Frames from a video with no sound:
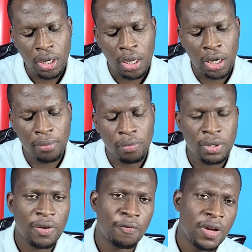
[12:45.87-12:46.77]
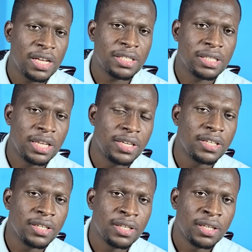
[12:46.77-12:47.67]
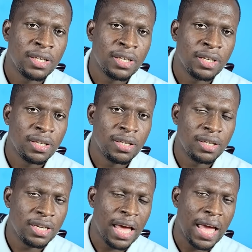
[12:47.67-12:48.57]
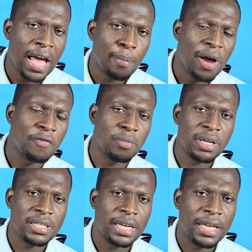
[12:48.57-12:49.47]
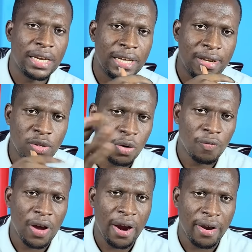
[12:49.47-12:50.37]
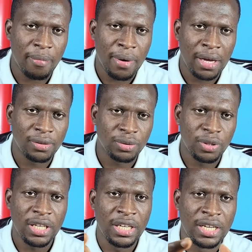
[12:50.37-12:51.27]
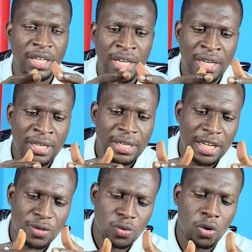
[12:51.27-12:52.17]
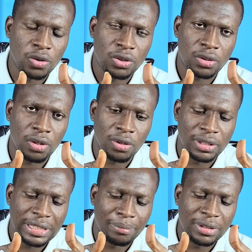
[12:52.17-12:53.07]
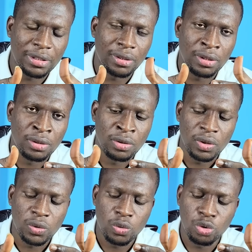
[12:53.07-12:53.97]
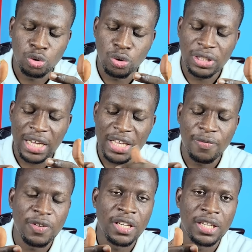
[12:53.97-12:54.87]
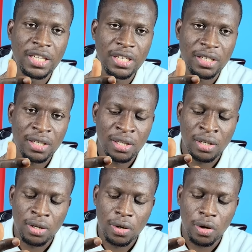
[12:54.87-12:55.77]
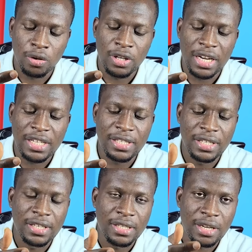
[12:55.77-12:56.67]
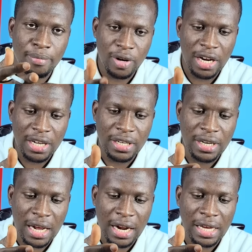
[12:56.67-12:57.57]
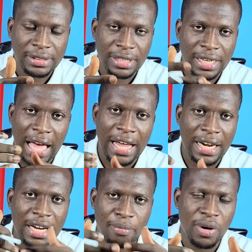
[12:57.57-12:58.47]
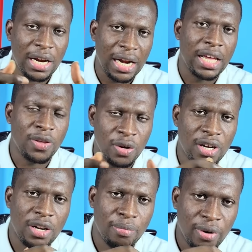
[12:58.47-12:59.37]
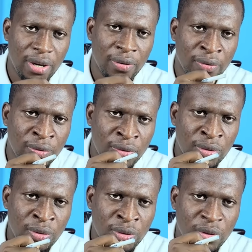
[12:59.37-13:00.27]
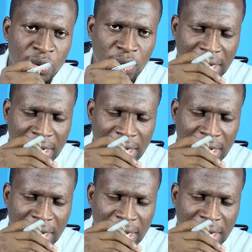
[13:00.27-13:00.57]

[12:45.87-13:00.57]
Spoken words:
the first lady deny about from the second lady, so on fire her man, so they need a source or something to show, say, if indeed on an edit ticket in a bread lady and I say guy in the bread and I know the bread. So